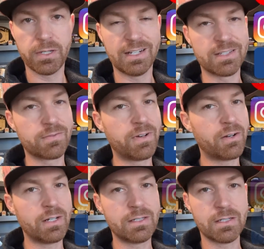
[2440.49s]
And it's a
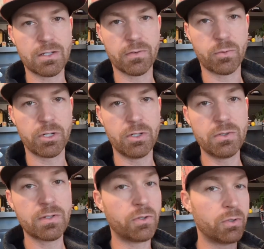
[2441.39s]
very easy software to
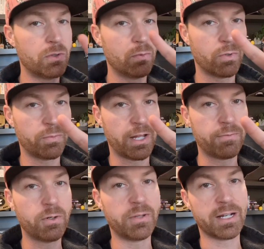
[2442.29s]
use if you're only doing one
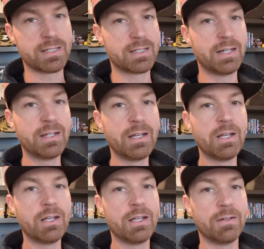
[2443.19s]
platform. Like I said,
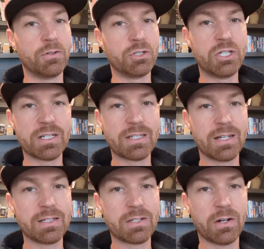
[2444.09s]
if you're just
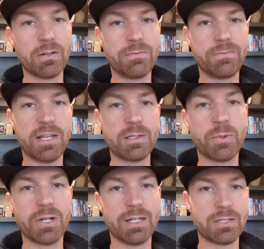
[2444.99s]
getting started,
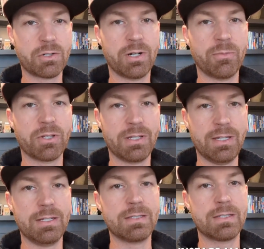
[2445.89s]
Facebook and Instagram are the
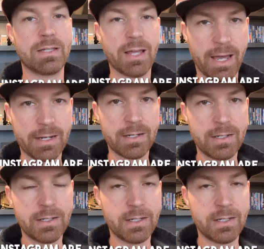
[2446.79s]
keys to that.